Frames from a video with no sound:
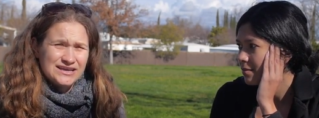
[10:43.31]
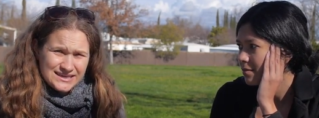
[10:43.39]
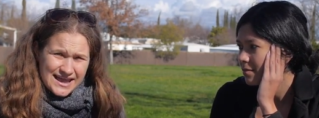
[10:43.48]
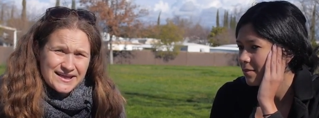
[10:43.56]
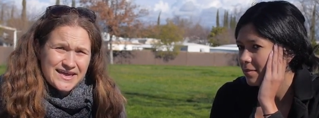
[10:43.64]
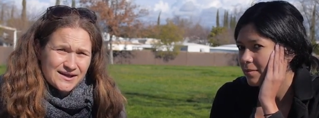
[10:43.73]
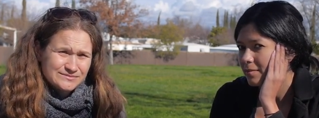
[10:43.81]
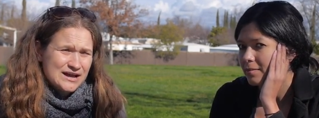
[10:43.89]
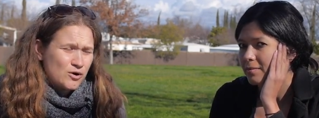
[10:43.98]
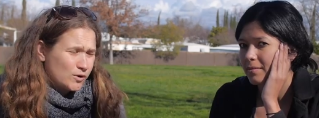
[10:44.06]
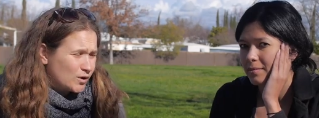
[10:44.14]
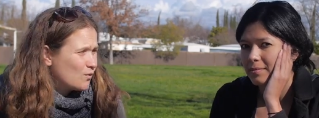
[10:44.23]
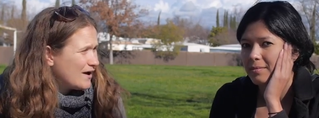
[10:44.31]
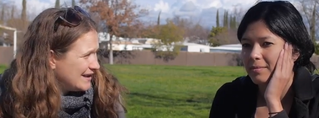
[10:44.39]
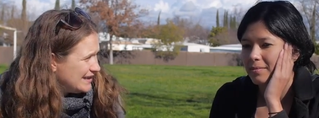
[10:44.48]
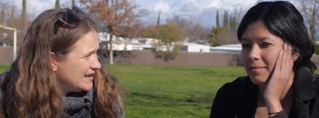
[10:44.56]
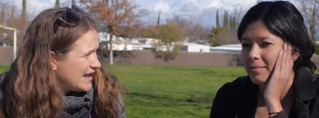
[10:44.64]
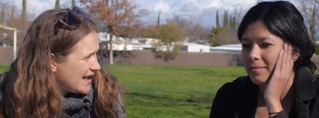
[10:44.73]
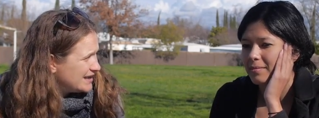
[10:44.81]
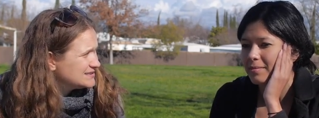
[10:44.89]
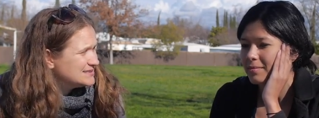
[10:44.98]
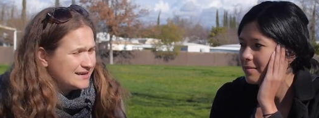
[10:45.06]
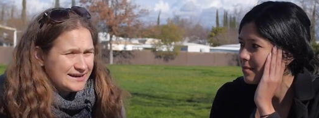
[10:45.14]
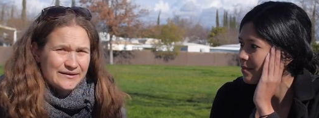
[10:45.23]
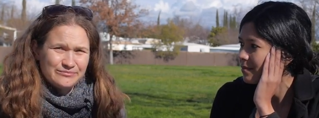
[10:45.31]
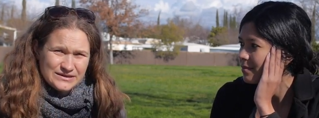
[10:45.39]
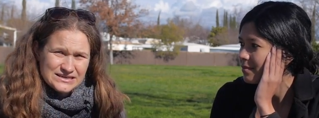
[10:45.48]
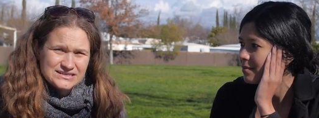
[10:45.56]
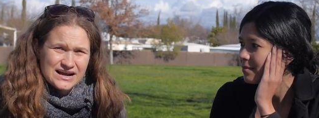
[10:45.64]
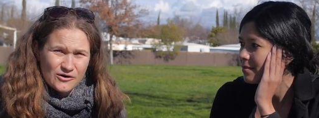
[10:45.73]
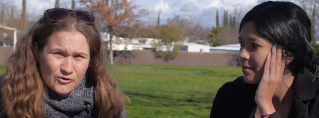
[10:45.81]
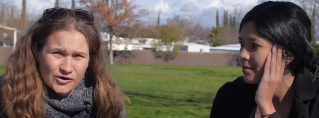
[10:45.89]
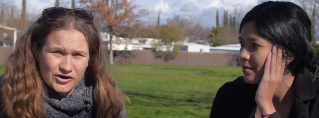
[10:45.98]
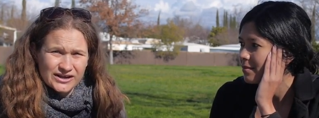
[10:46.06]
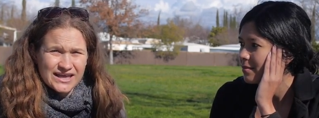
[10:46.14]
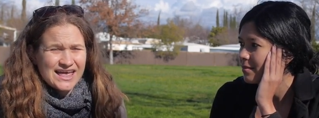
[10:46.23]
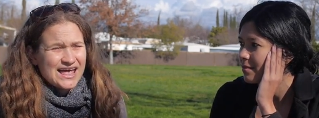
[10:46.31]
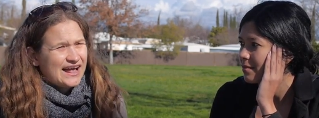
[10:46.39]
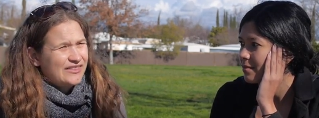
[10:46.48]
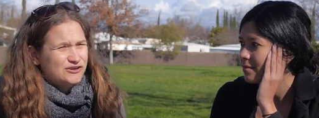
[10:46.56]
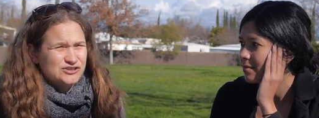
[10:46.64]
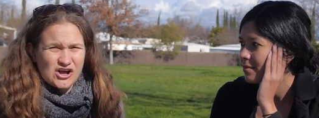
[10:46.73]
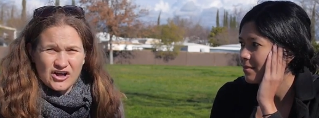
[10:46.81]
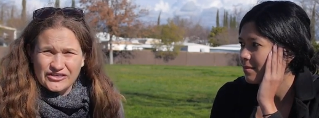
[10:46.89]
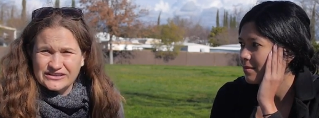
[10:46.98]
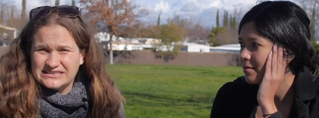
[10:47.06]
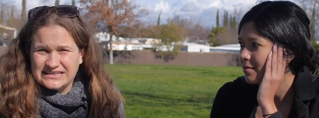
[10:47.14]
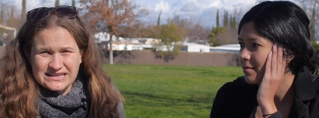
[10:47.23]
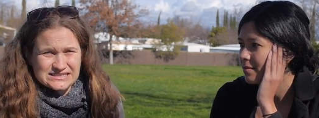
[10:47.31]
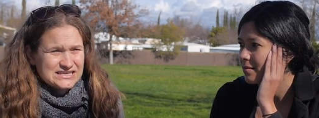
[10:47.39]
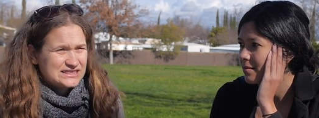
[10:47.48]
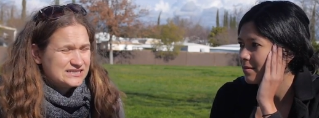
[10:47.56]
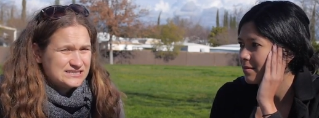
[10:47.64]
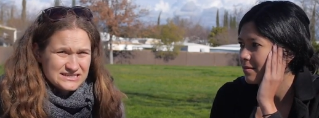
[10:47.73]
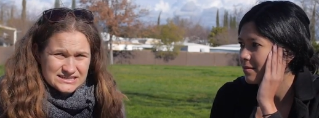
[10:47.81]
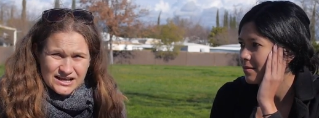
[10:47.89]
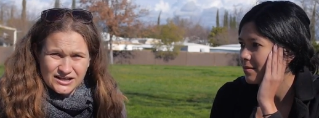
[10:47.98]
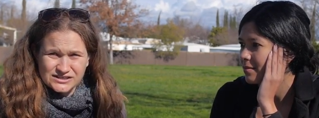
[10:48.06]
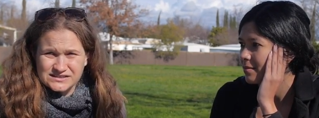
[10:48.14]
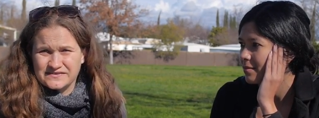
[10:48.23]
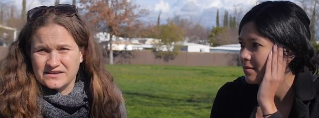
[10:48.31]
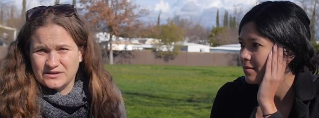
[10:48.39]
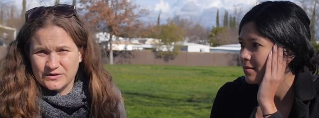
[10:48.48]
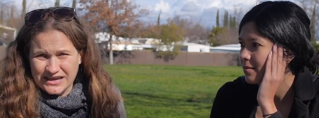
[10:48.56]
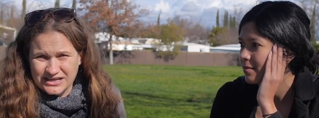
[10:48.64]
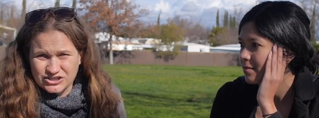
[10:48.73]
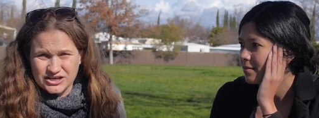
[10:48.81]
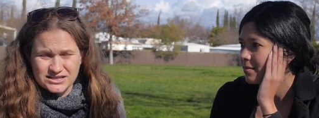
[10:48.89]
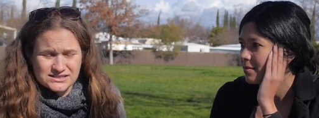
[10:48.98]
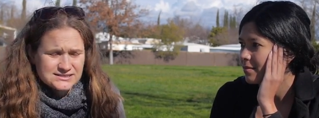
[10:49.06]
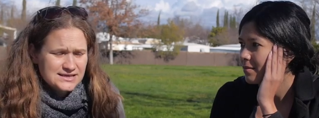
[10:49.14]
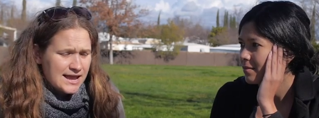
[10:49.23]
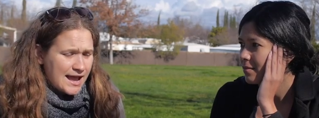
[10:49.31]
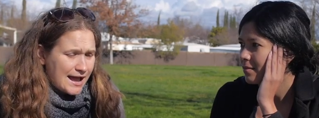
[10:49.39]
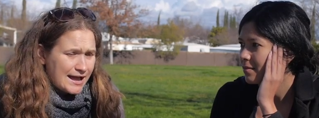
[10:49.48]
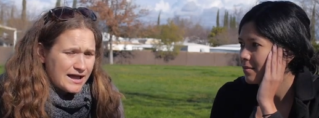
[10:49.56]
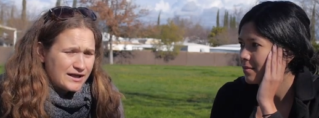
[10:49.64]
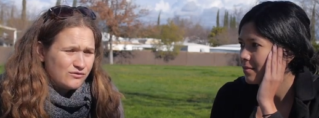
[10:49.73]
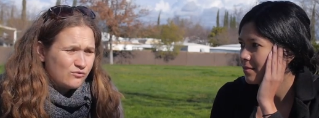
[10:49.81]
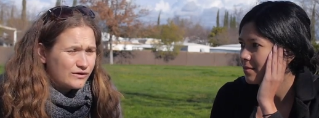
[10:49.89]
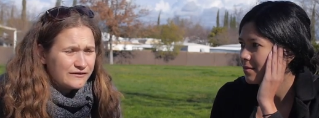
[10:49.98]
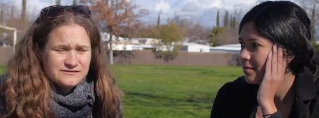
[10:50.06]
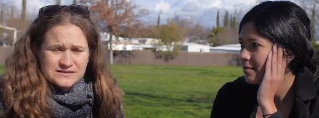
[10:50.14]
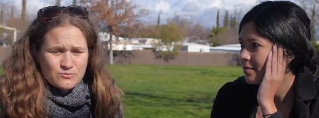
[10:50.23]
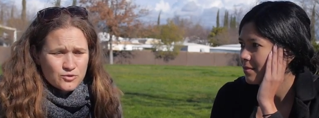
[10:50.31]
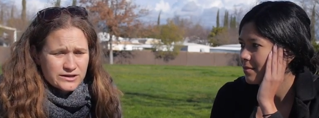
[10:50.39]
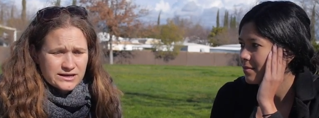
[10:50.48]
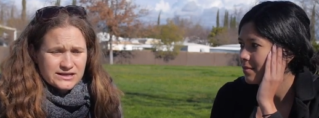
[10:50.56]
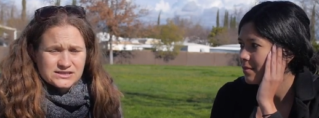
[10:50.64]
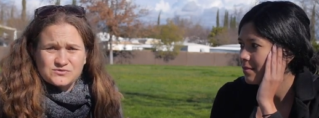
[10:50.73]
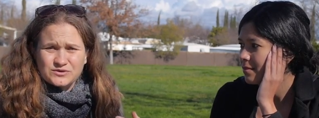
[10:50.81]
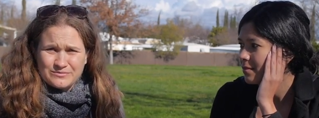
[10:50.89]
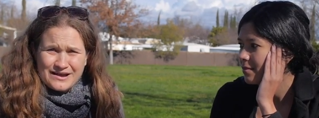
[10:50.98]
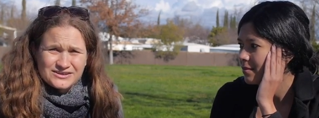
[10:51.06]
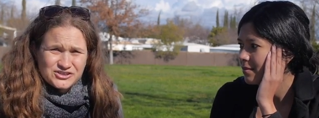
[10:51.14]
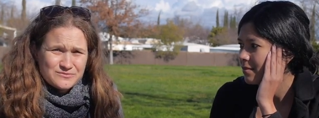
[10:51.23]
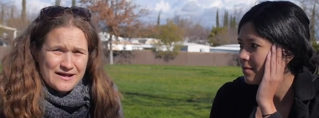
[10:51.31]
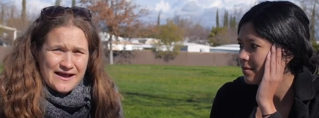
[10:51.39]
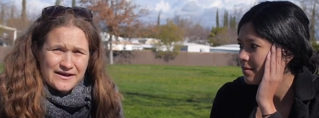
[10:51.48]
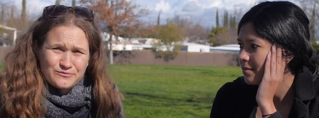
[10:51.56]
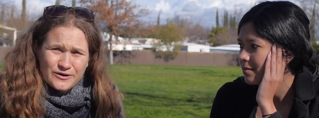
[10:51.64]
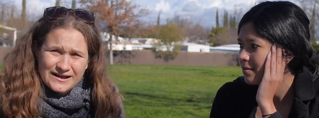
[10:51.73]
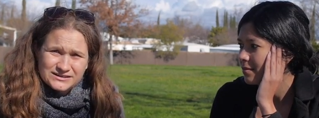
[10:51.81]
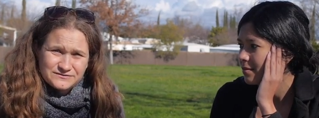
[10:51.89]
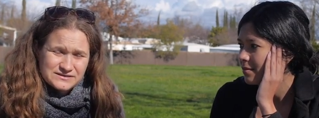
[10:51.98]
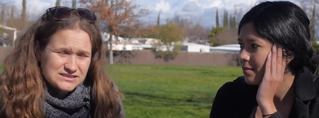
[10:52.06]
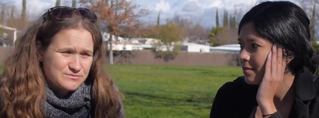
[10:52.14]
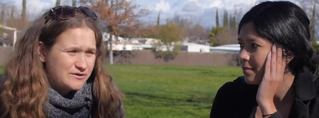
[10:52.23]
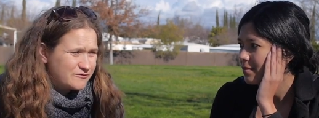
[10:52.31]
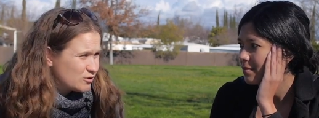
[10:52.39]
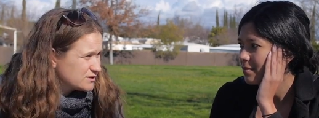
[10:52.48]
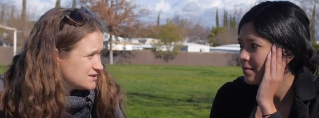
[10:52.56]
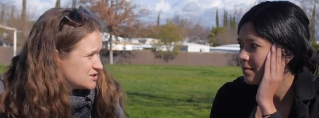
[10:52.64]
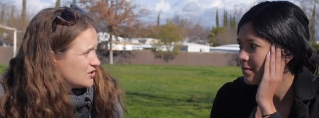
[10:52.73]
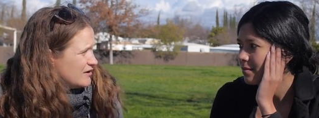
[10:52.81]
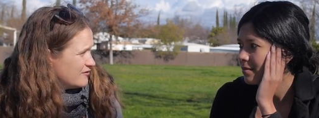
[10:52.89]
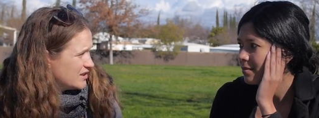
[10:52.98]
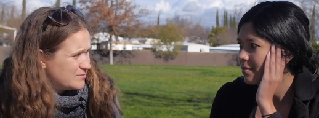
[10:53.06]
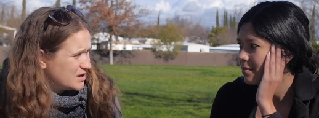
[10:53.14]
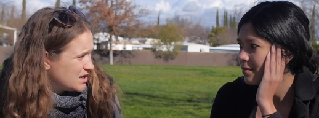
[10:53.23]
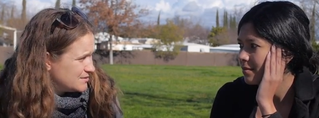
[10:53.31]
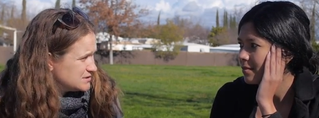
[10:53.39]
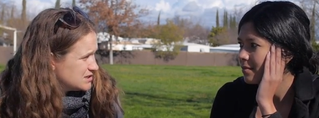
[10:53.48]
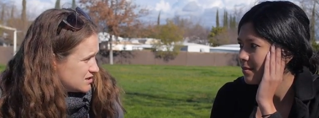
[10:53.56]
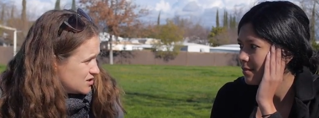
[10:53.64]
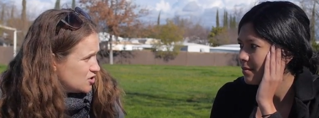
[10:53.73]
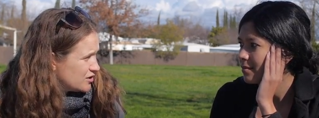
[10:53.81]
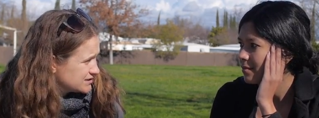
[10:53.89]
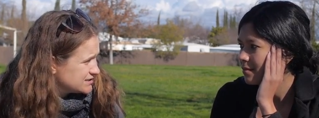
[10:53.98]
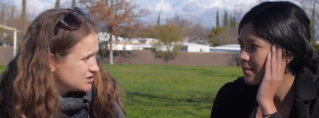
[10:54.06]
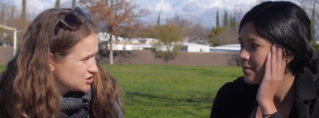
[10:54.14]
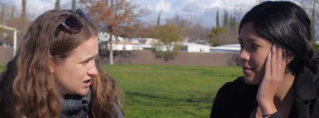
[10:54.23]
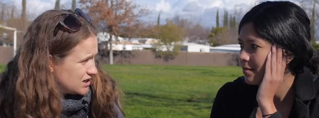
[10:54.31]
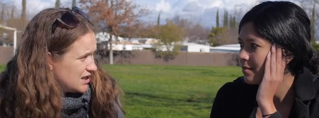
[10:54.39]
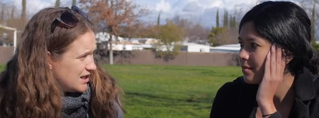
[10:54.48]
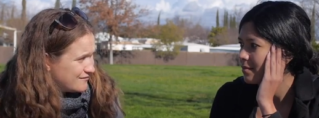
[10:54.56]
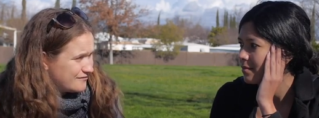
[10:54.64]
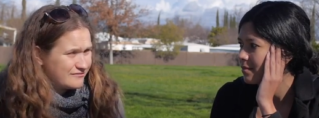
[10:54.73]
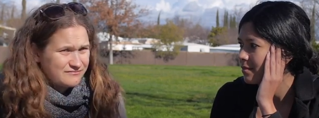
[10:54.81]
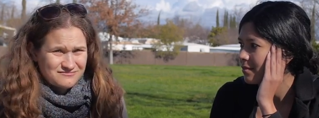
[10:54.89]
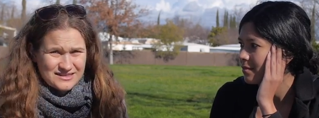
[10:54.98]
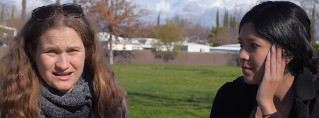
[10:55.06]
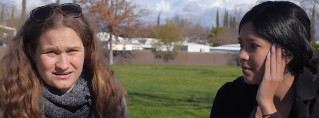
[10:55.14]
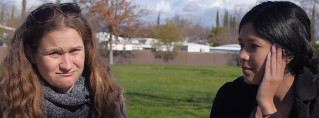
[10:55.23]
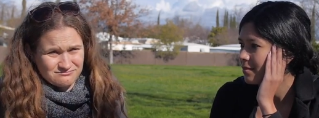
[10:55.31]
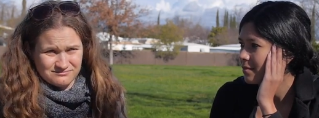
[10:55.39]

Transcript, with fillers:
Speaker 1: yeacamp.org, yeacamp.org, and there's all the dates and the details of the locations. And if someone is really passionate about animal activism, of course it's great for them to come to the New York session if that